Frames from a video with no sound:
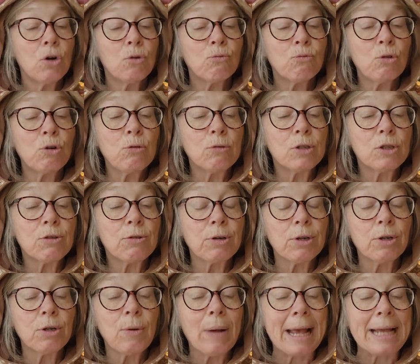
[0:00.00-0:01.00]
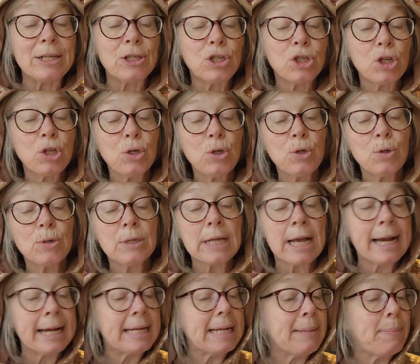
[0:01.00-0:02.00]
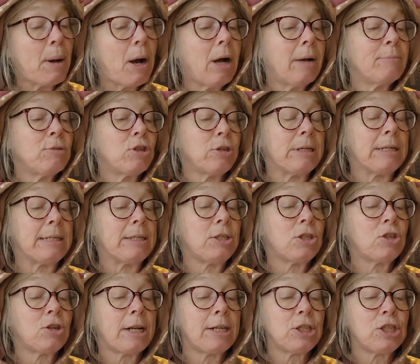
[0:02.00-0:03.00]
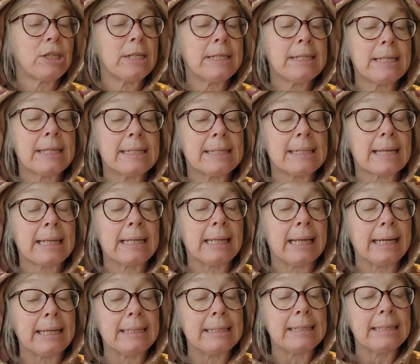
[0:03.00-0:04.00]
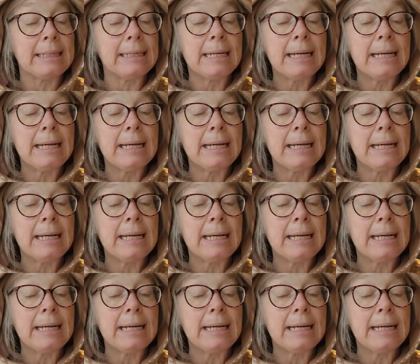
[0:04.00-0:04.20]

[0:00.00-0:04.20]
Roots grew, and 2 tiny palm trees stretched into the sunlight.